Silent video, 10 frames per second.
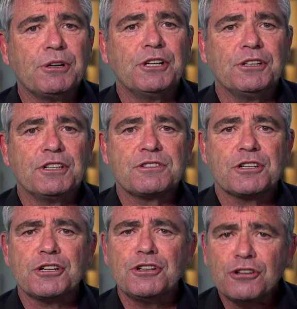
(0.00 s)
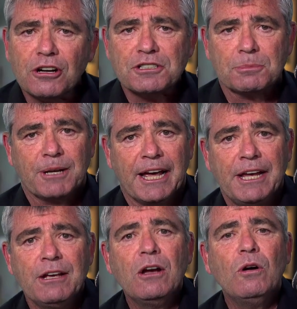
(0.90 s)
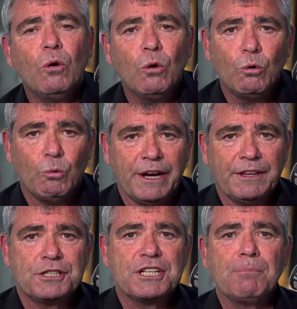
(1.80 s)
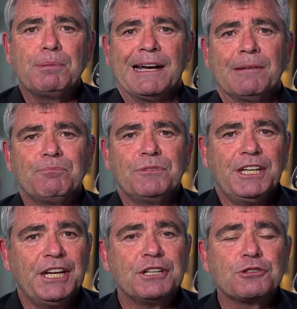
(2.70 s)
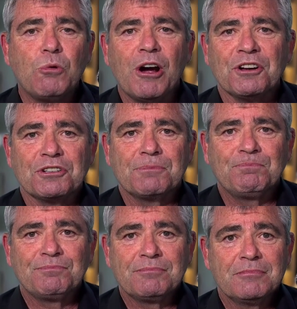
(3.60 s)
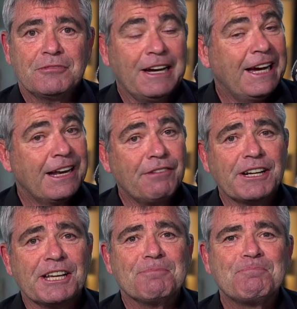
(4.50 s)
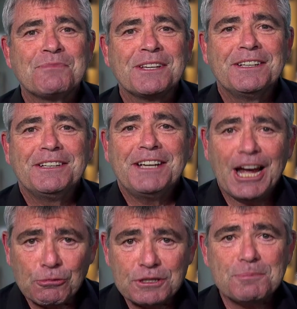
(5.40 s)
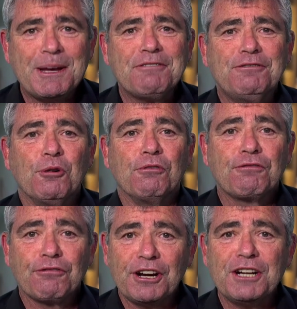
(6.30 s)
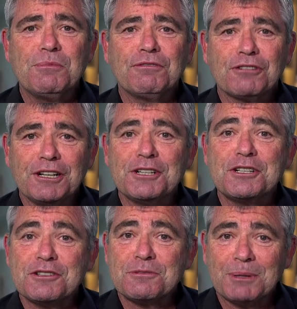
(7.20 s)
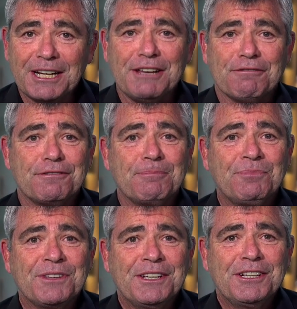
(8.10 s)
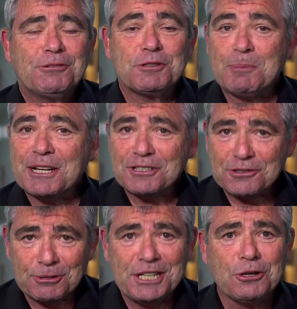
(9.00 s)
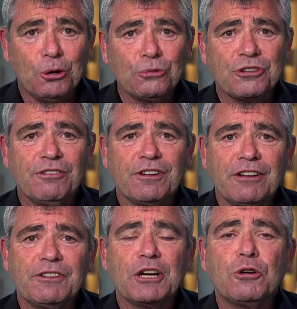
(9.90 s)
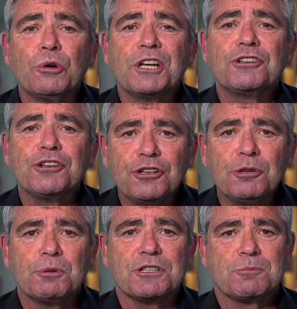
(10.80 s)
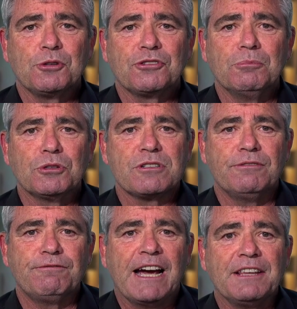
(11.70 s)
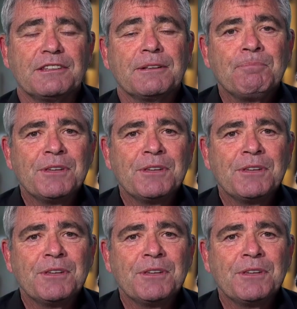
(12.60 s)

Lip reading: in her decision not to play or wear the jumper. End quote. How lovely. How respectful. Freedom of religious belief. Respect to Zreika also for living according to her principles and Muslim faith.